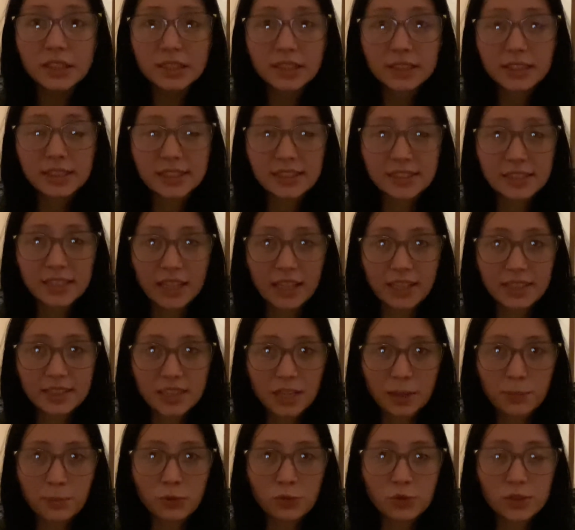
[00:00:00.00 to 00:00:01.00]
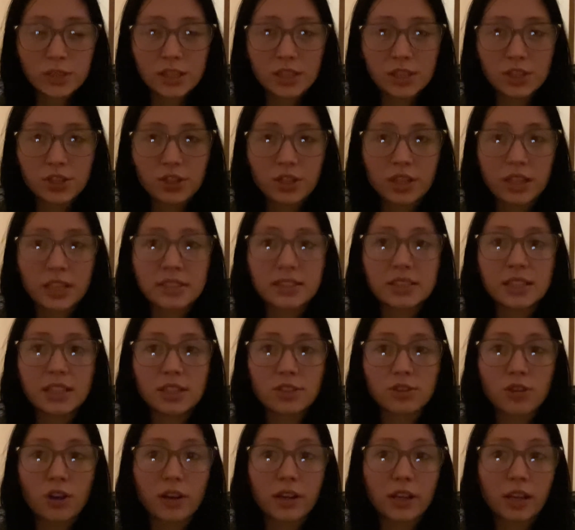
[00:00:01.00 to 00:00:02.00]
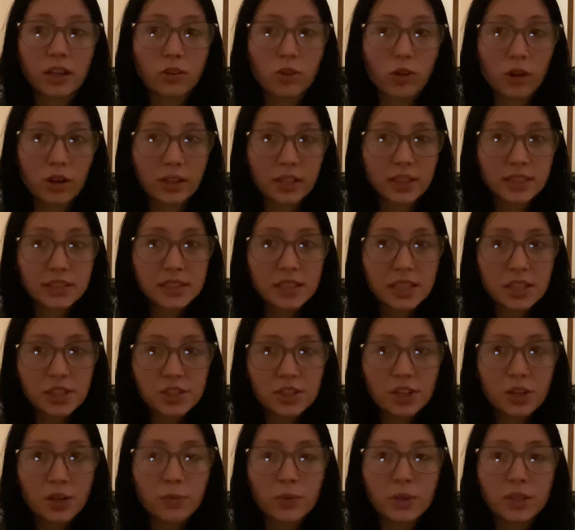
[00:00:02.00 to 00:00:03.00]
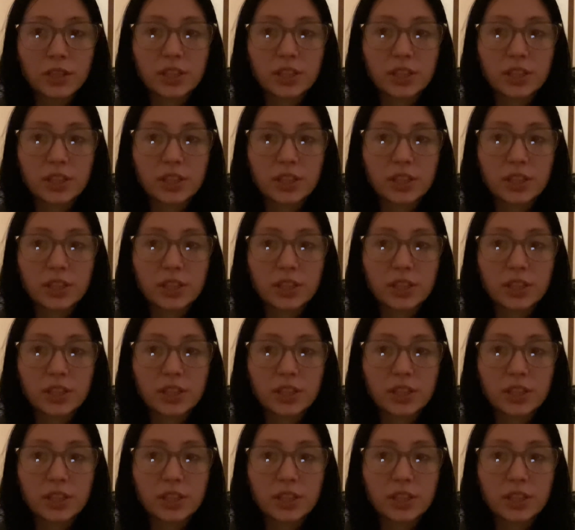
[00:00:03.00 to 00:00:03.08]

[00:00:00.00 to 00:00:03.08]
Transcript: The second type of seizure is the tonic-clonic seizure, which